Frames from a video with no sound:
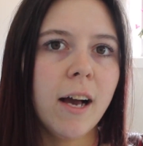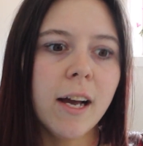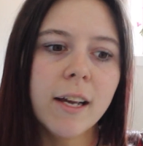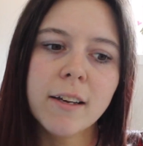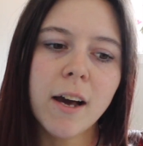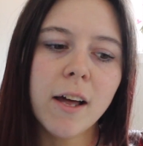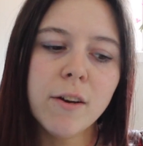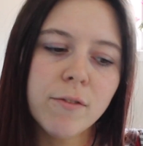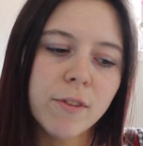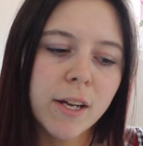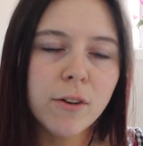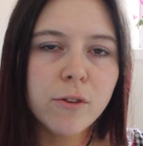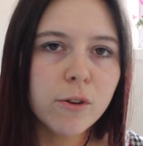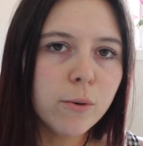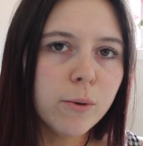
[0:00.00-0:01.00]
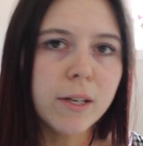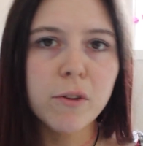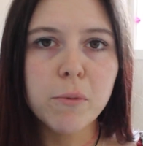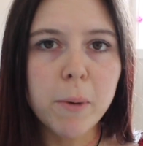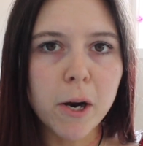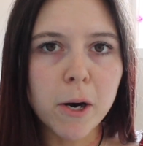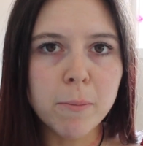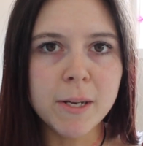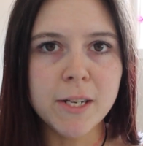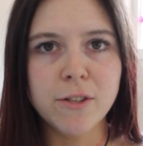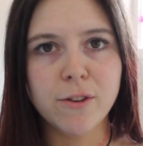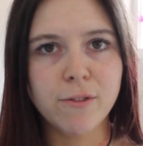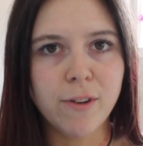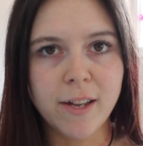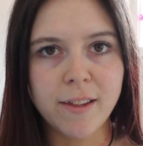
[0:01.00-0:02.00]
I kind of need to experiment
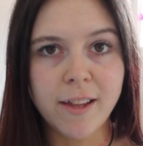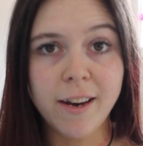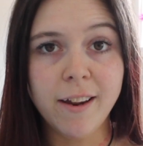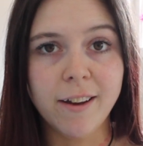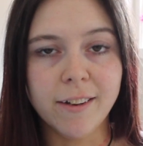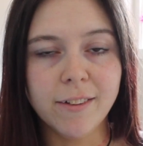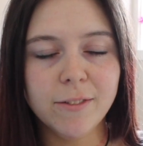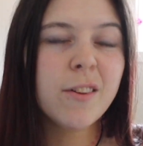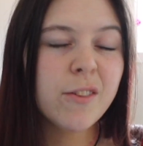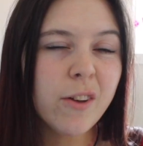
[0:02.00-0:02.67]
to find that out.